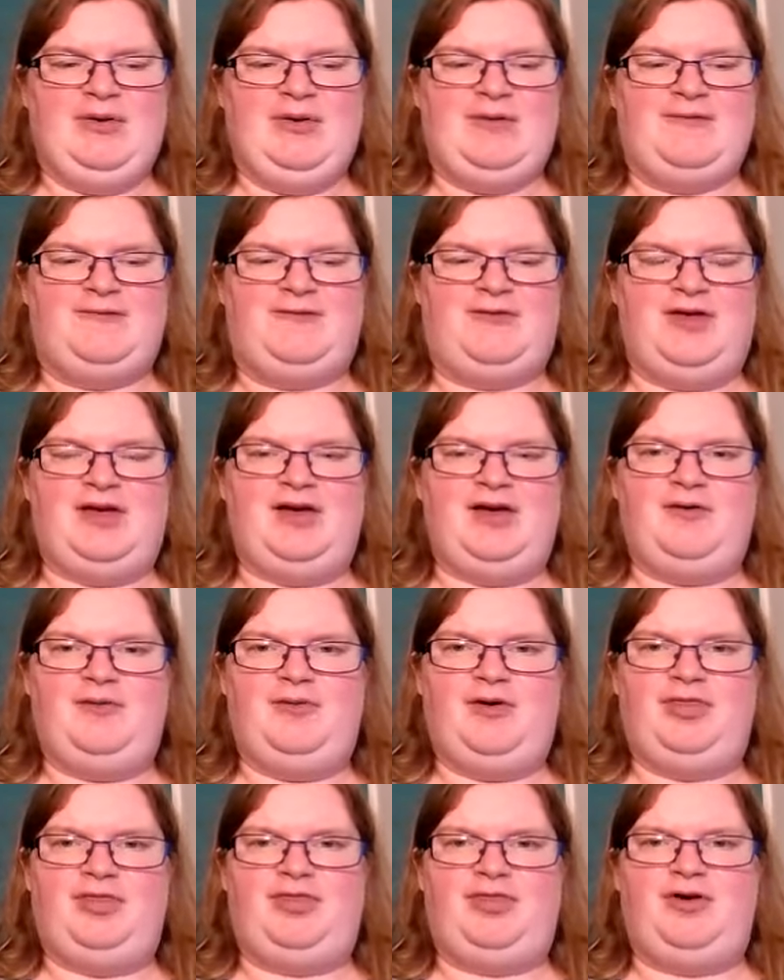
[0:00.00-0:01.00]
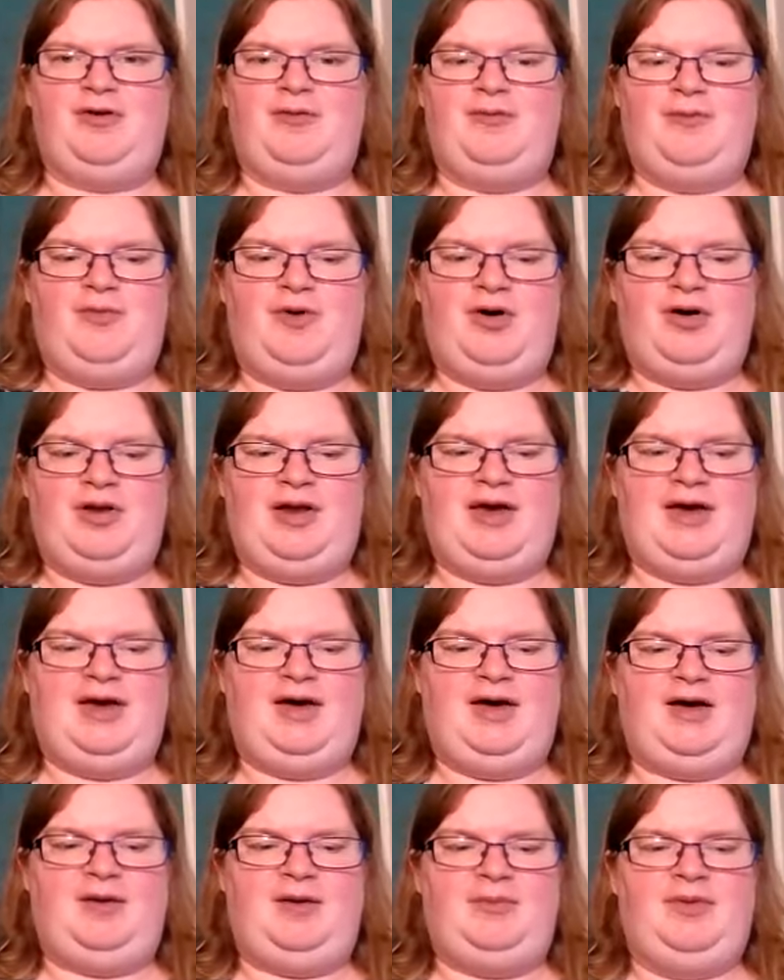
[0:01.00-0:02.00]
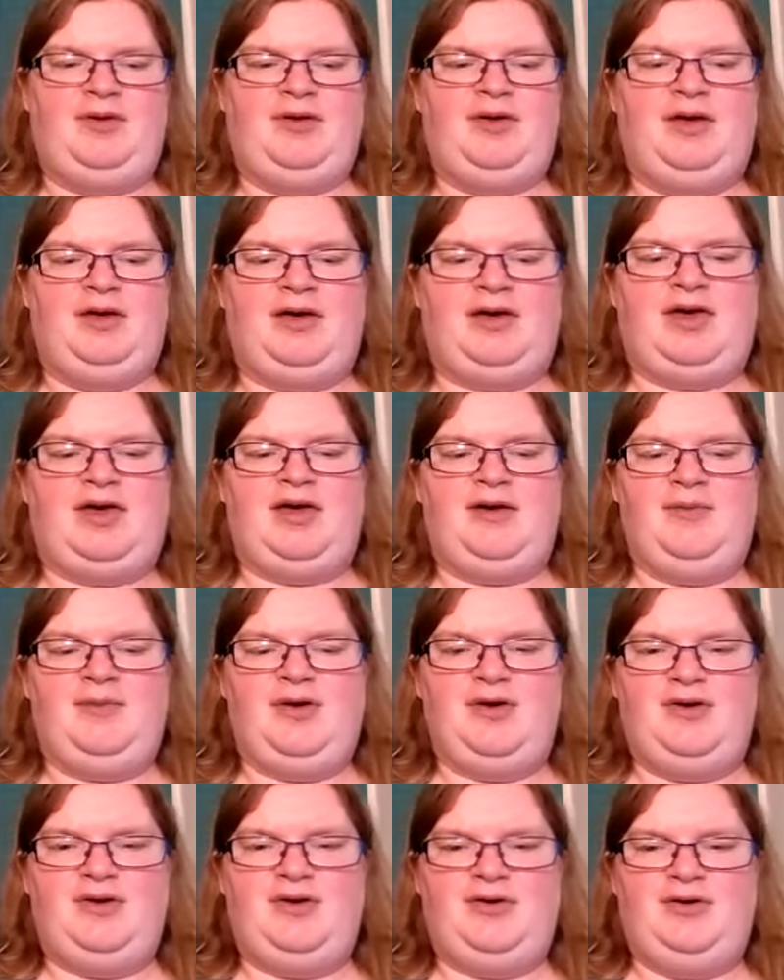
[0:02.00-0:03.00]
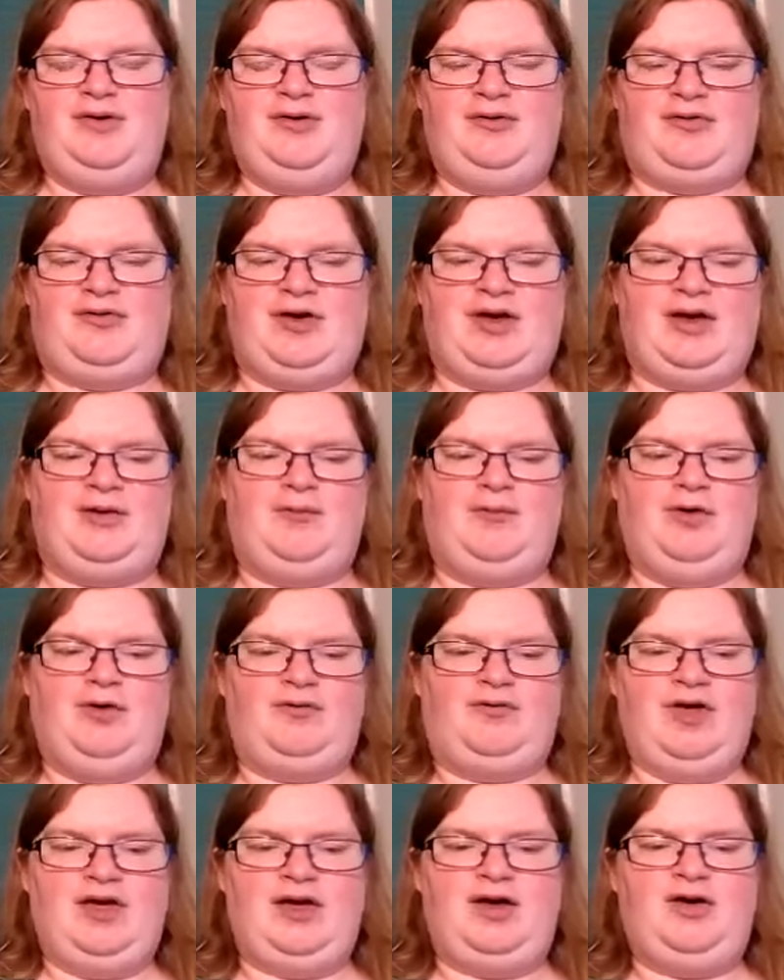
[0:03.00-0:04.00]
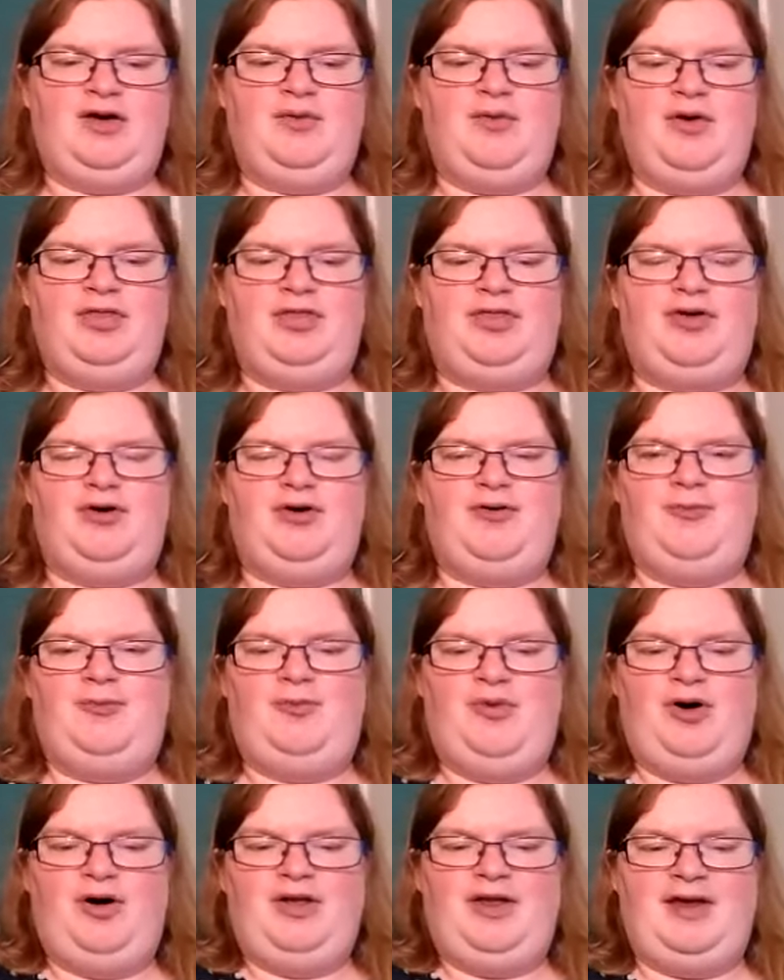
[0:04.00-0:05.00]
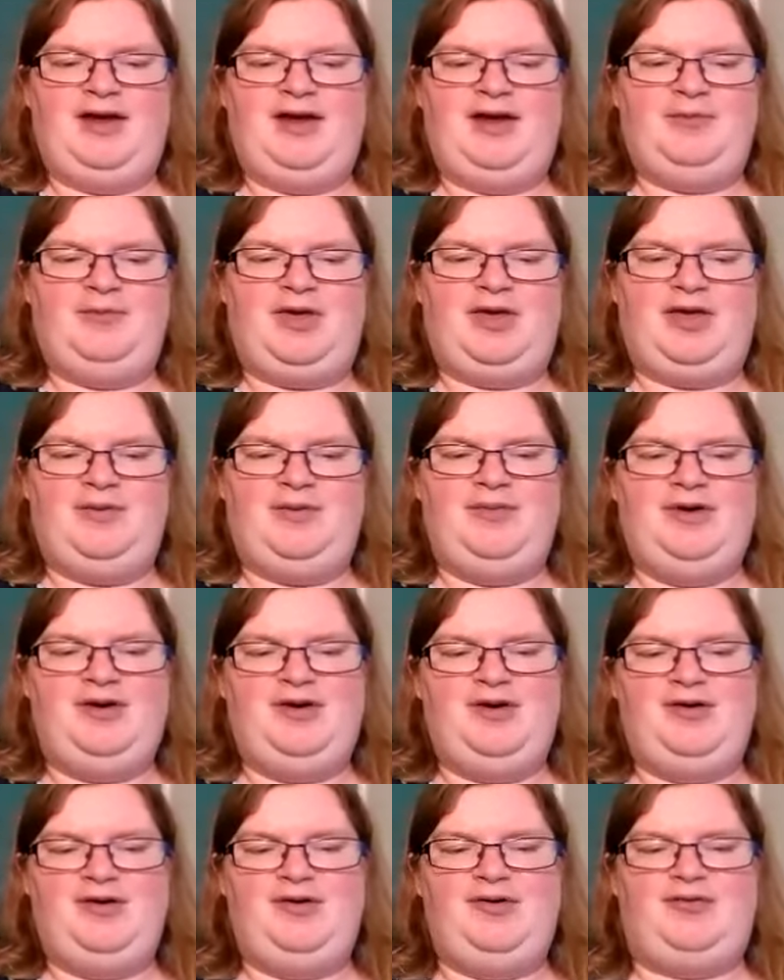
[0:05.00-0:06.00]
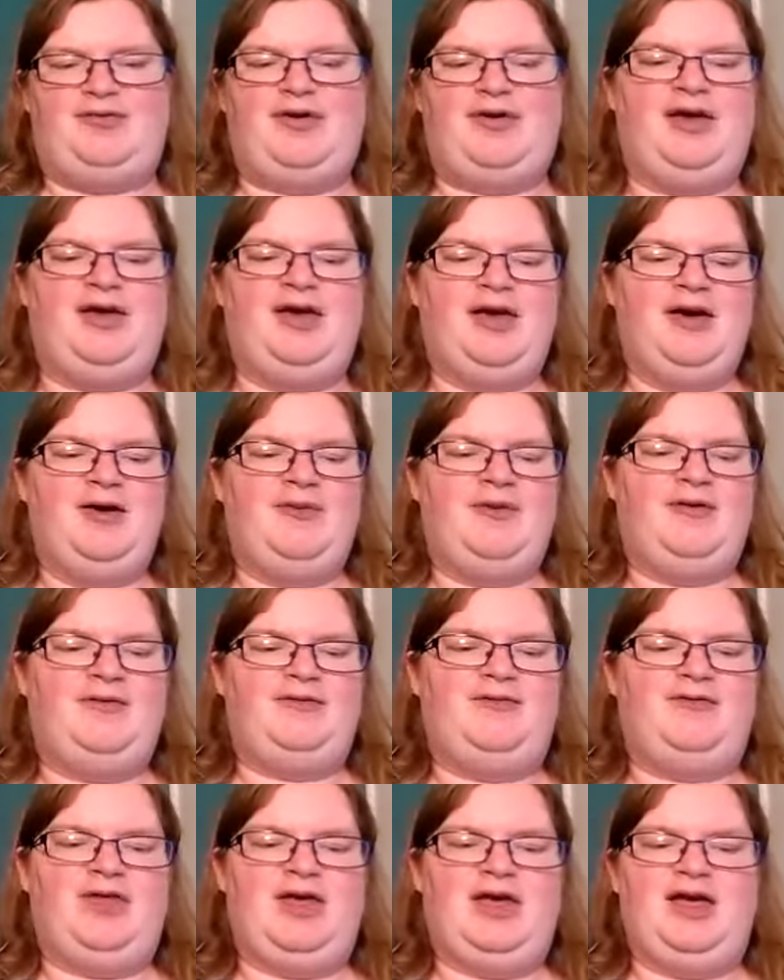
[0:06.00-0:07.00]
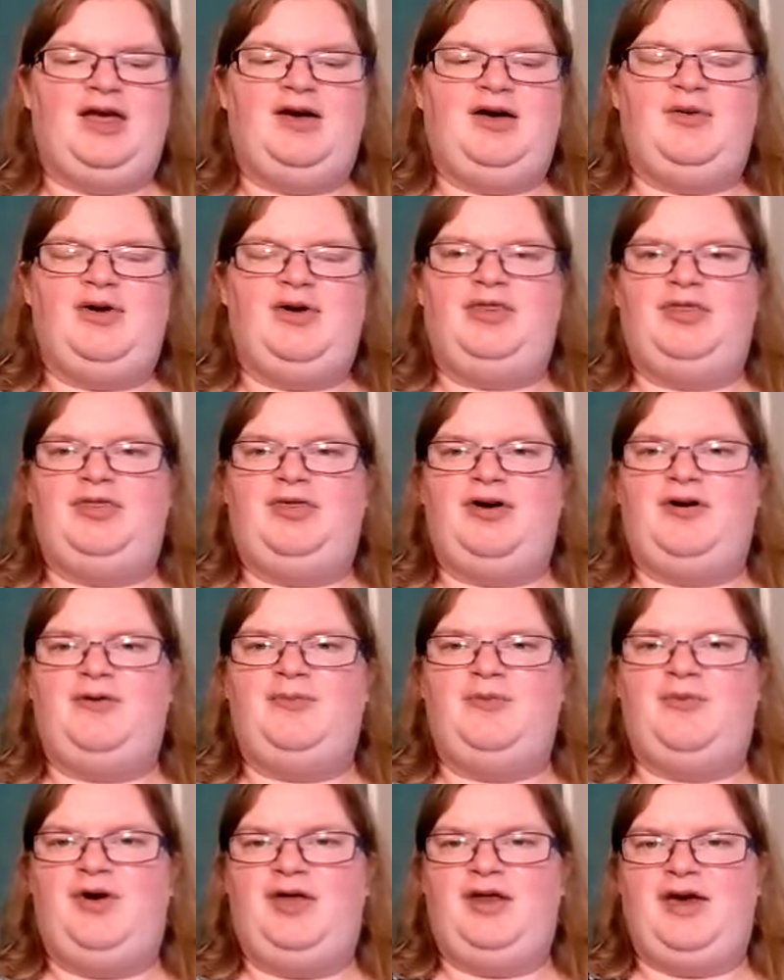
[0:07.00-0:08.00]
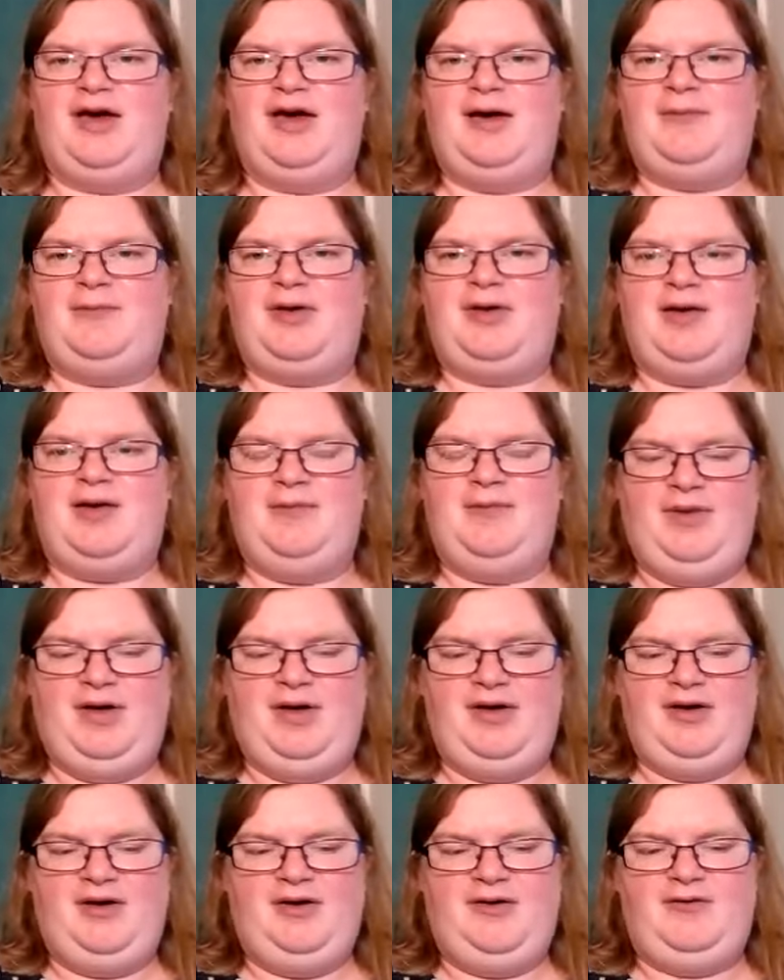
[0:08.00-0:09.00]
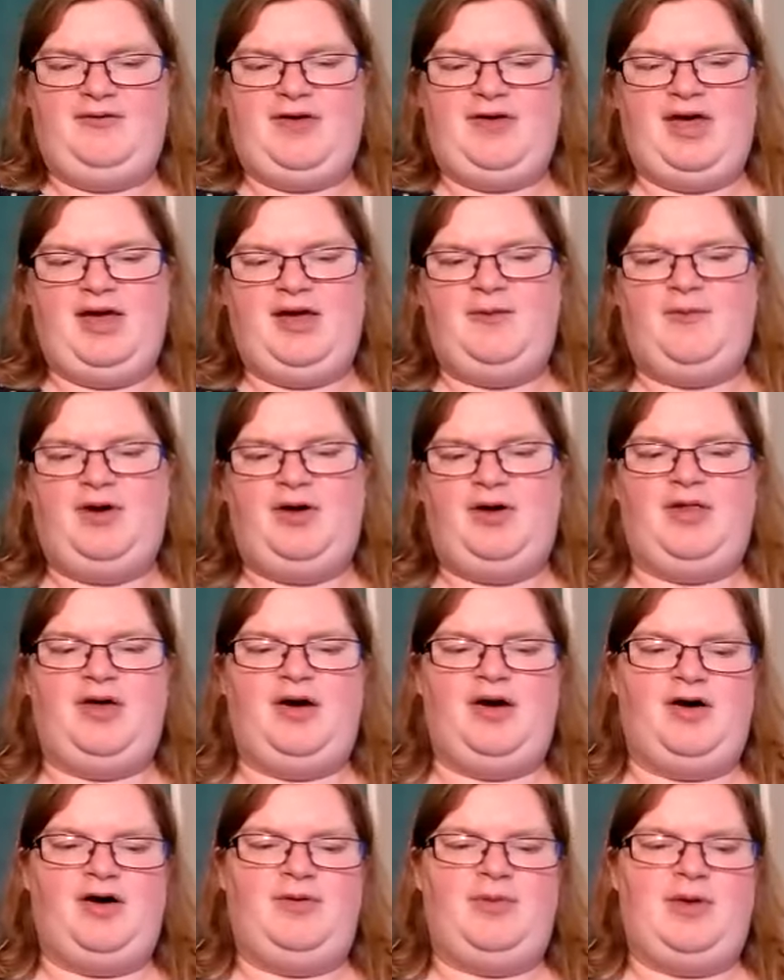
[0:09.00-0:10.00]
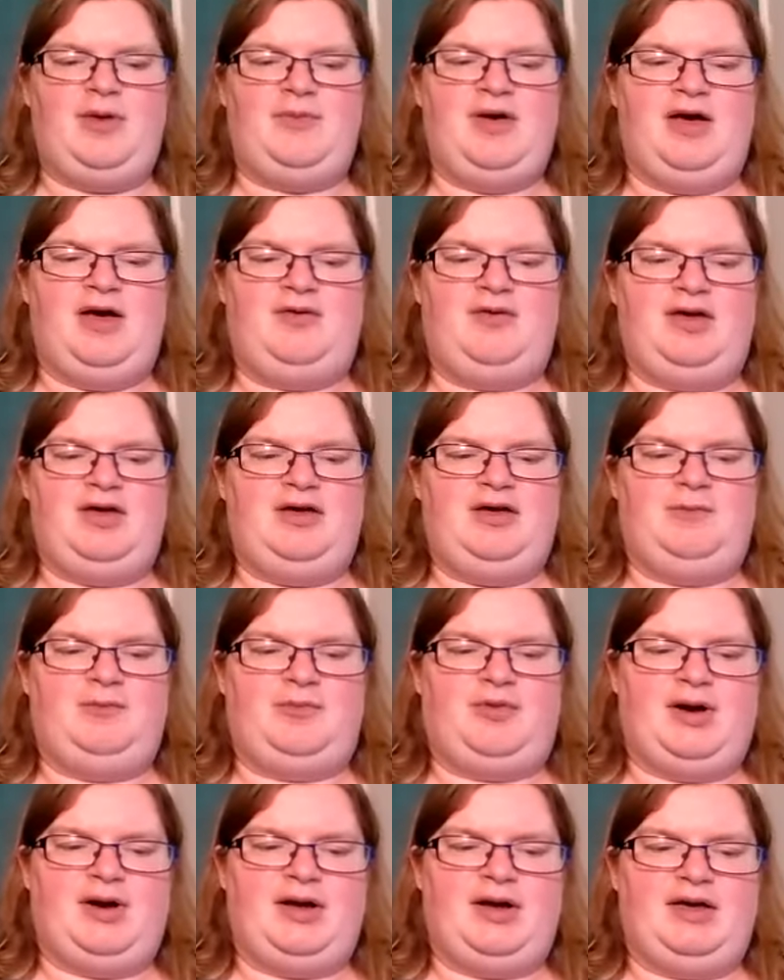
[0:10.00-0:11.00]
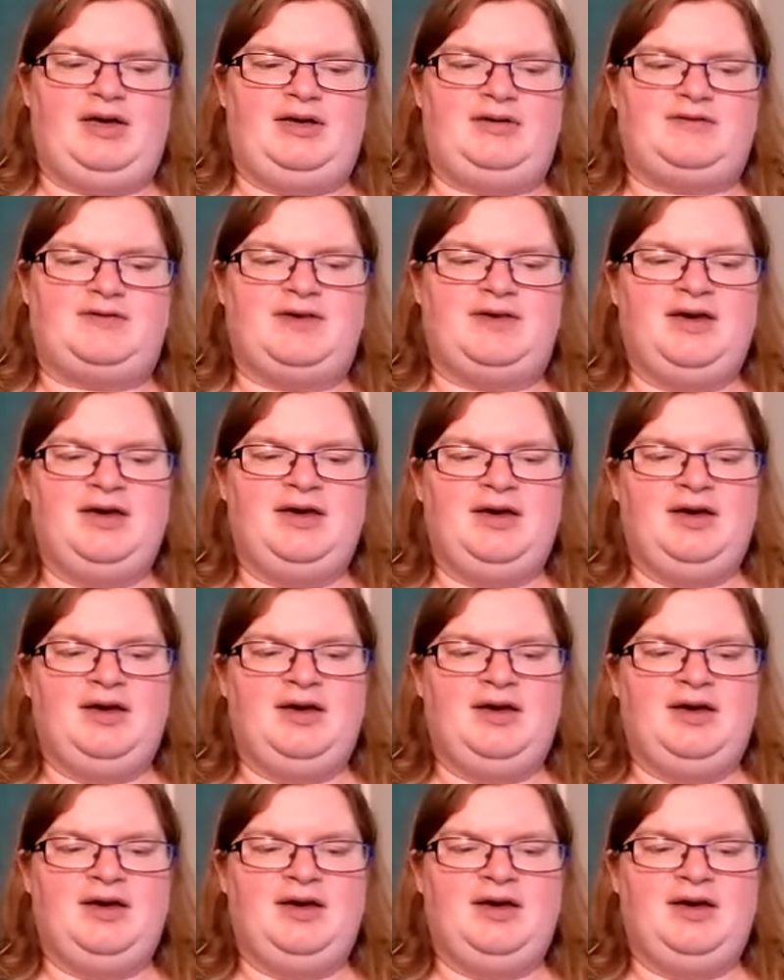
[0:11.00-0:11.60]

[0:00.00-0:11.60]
One finger, one thumb, one arm, keep moving. One finger, one thumb, one arm, keep moving. One finger, one thumb, one arm, keep moving. We'll all be merry and bright.